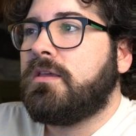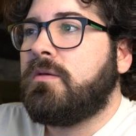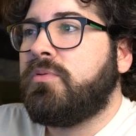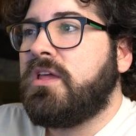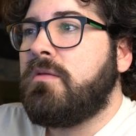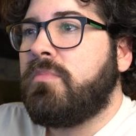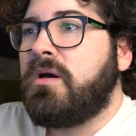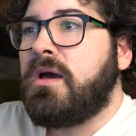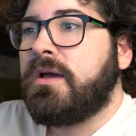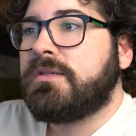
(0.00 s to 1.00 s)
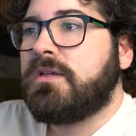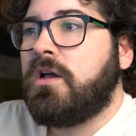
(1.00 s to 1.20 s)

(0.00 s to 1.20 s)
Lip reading: Complete in box,